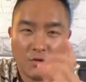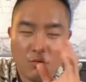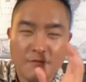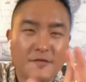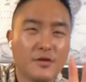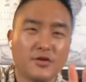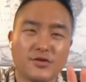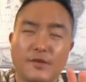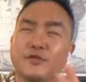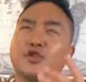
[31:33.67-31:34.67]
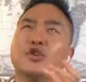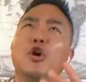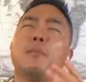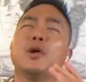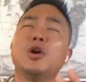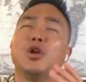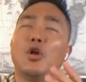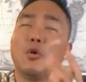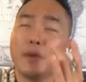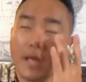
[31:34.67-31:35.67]
Reveal yourself. Show me your
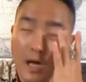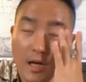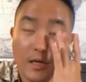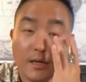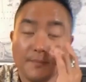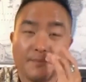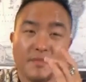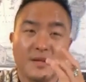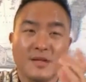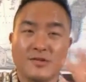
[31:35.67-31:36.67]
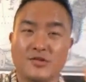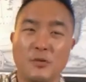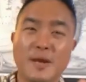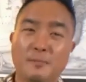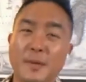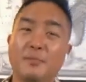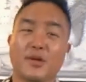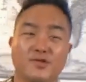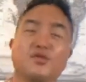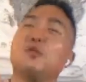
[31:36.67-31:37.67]
glory, God. So many people
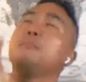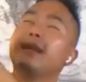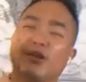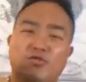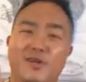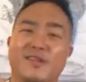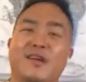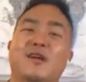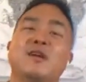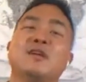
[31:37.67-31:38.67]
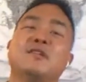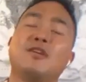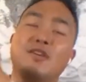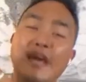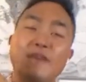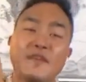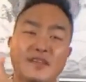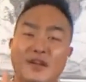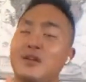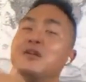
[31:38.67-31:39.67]
are still ministering. They're they're
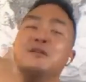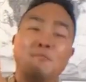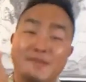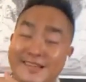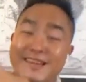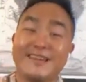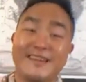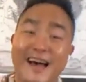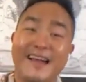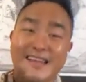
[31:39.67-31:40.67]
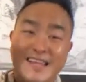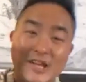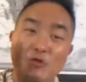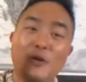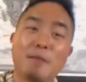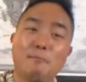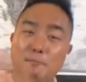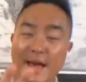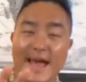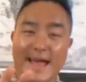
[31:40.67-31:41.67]
giving. They're but they're not hearing
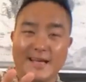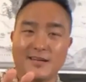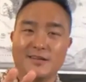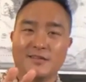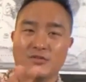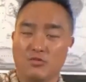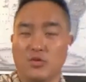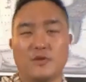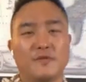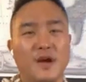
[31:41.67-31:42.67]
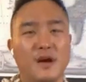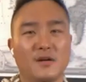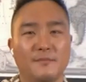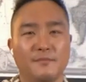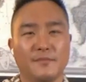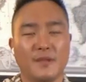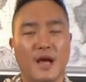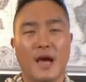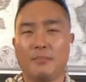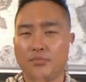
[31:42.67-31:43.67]
back the word of God.
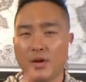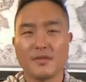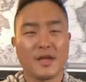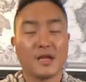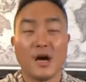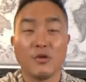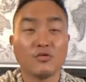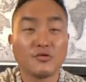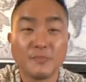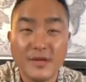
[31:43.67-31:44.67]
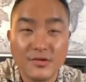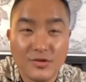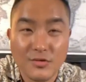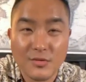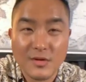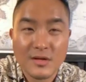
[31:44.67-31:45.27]
I pray that God will speak to you.